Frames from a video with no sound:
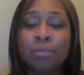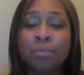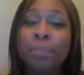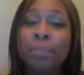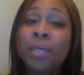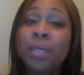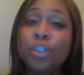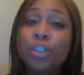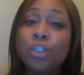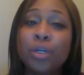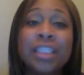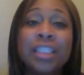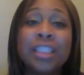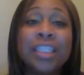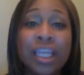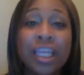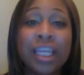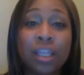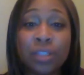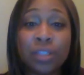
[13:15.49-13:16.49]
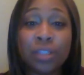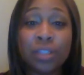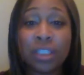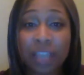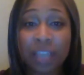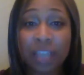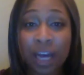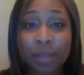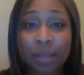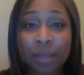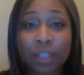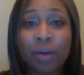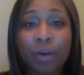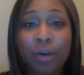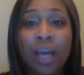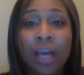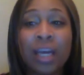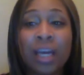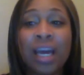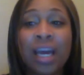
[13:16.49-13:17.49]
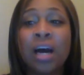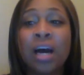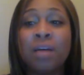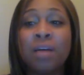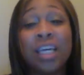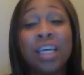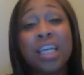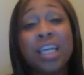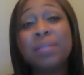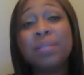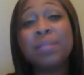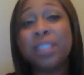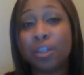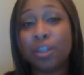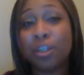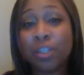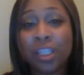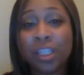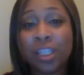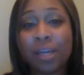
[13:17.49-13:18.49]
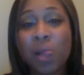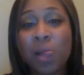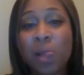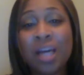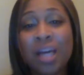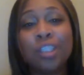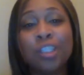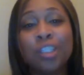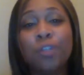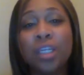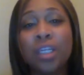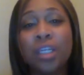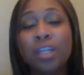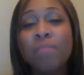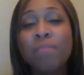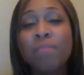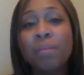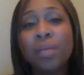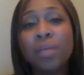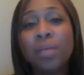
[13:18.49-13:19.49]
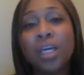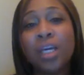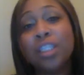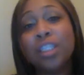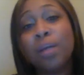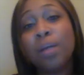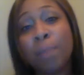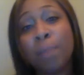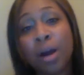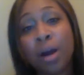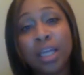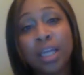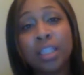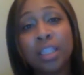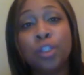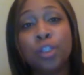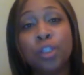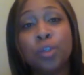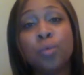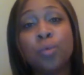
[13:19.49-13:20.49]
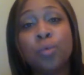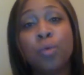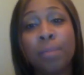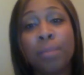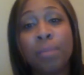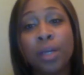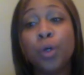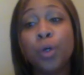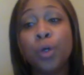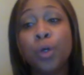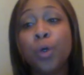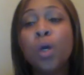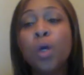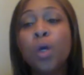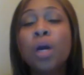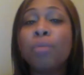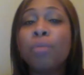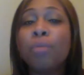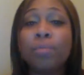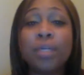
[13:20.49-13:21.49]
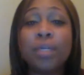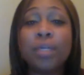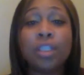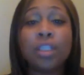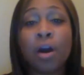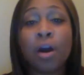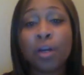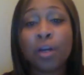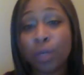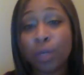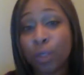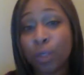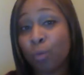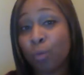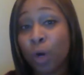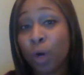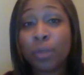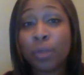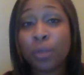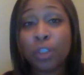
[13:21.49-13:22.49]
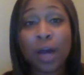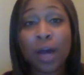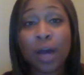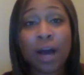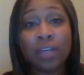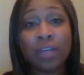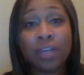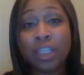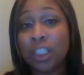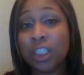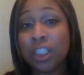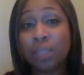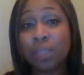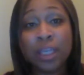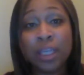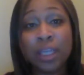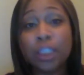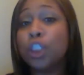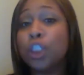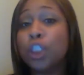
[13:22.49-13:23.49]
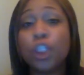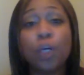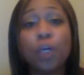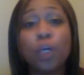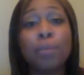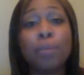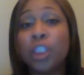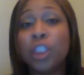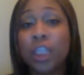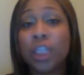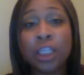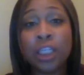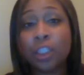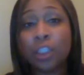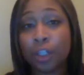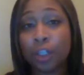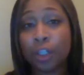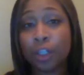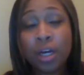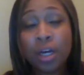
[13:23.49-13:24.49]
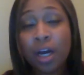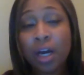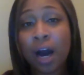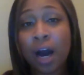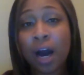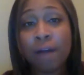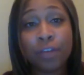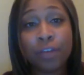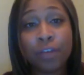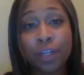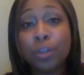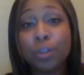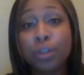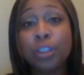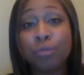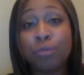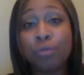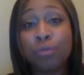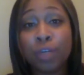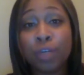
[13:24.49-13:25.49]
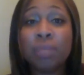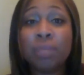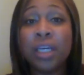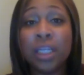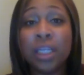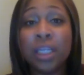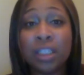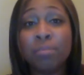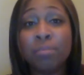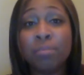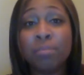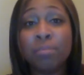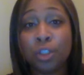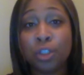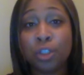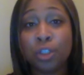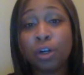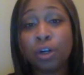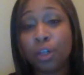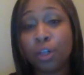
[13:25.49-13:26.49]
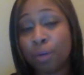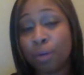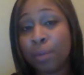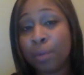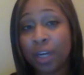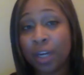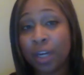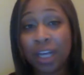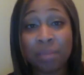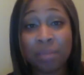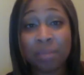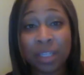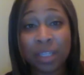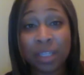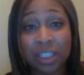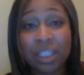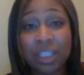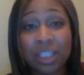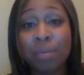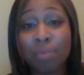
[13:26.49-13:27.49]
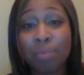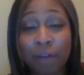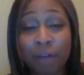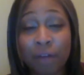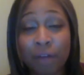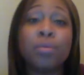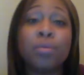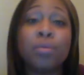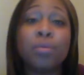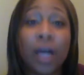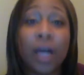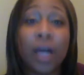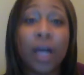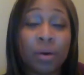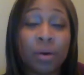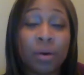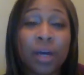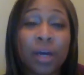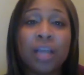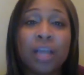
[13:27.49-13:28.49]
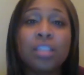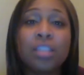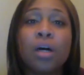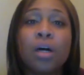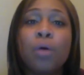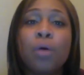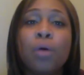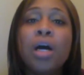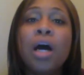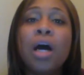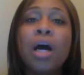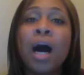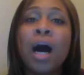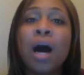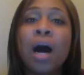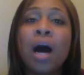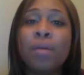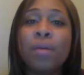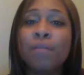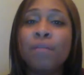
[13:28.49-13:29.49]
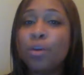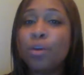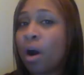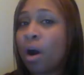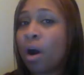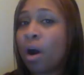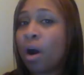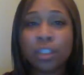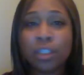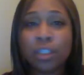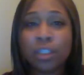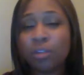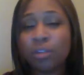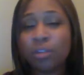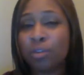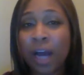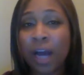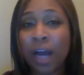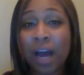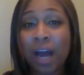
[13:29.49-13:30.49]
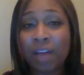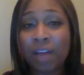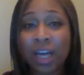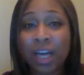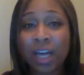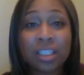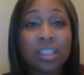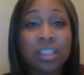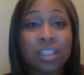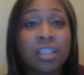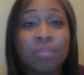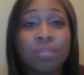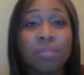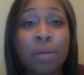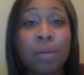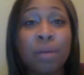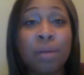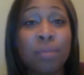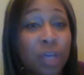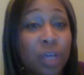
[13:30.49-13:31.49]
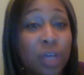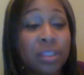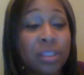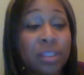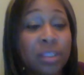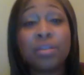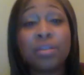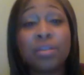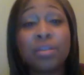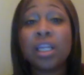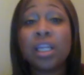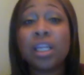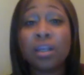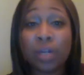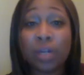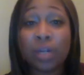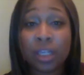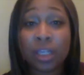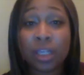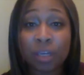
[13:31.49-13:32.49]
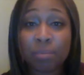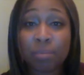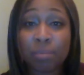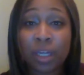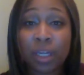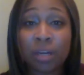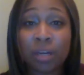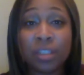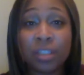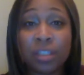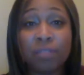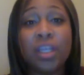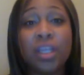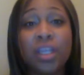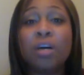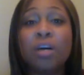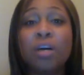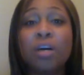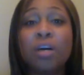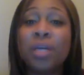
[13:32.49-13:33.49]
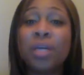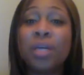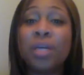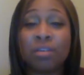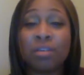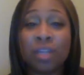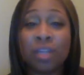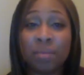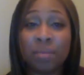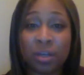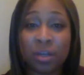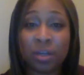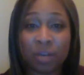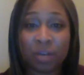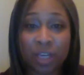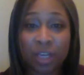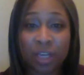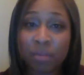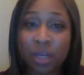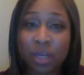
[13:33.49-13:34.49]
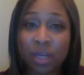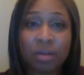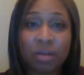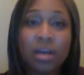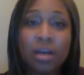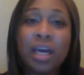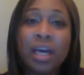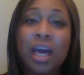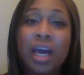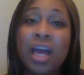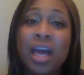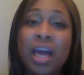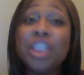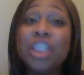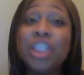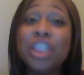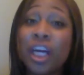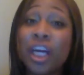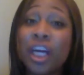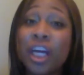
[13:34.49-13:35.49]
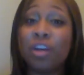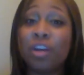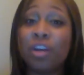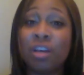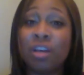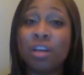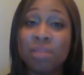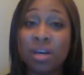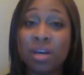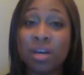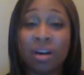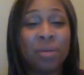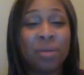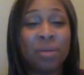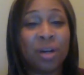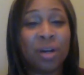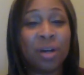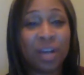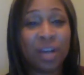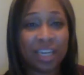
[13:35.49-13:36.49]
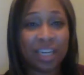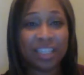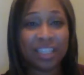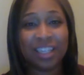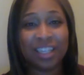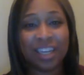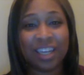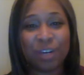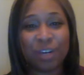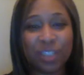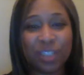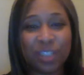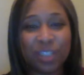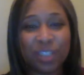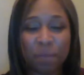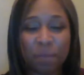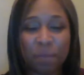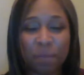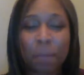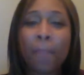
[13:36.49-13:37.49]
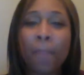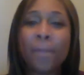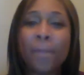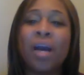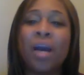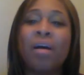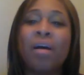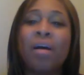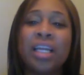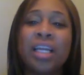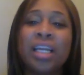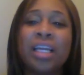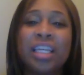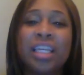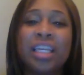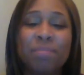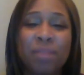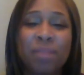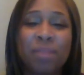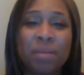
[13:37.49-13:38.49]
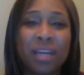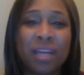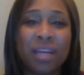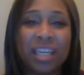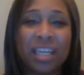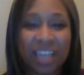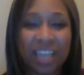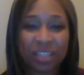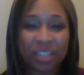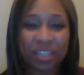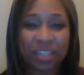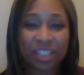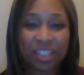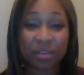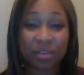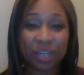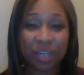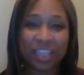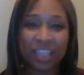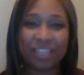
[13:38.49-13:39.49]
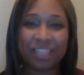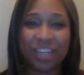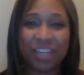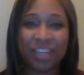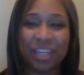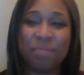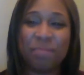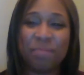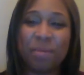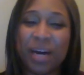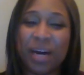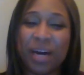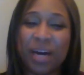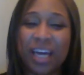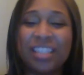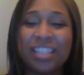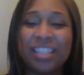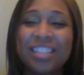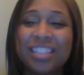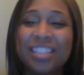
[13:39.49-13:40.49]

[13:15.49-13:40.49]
be sure to take those assignments, right, and take them seriously, because you can begin to market to women who pretty much already want what you have, and it just makes it so much easier for you to really begin to build your Mary Kay business in a profitable way. Okay, so if you already do not have access to my bootcamp series, click on the link below this video, put in your name and your email, and check your email. I'm gonna go ahead and send that over to you. All right, ladies, be blessed. I will see you on the next video. Bye bye.